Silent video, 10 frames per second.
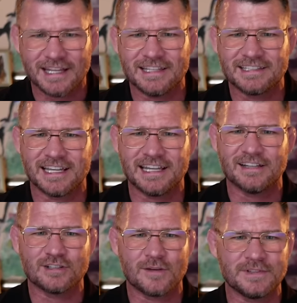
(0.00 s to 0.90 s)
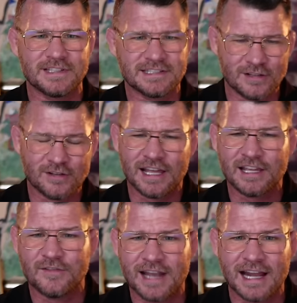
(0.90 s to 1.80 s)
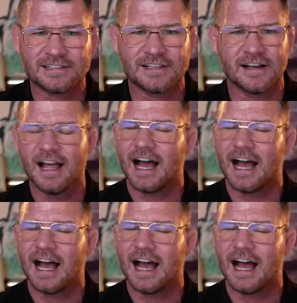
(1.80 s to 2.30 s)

this scene and stuff. He says, look at that. You're an actor.